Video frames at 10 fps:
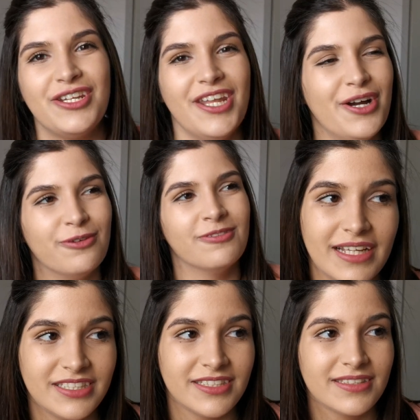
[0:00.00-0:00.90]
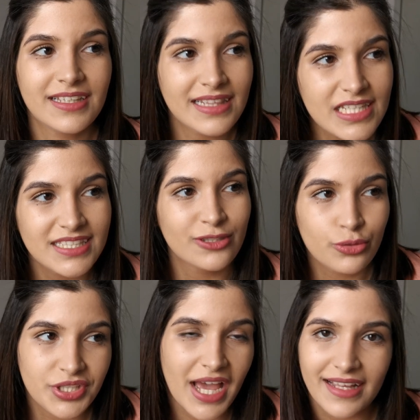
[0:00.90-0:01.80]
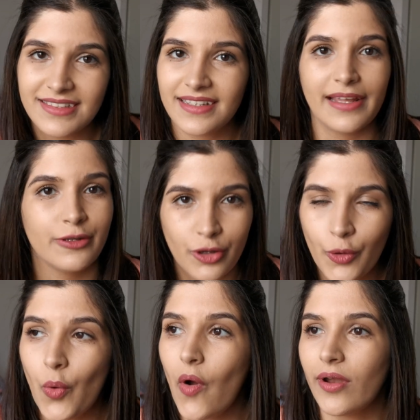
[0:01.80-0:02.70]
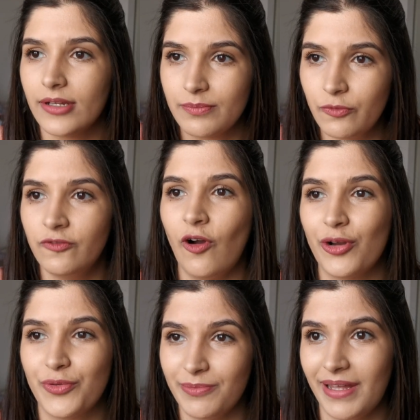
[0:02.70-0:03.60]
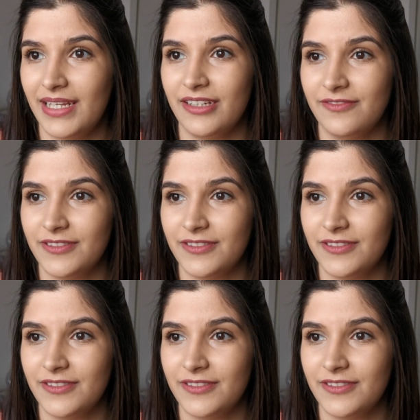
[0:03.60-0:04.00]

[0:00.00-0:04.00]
No, I just listen to the ads and move on with my life.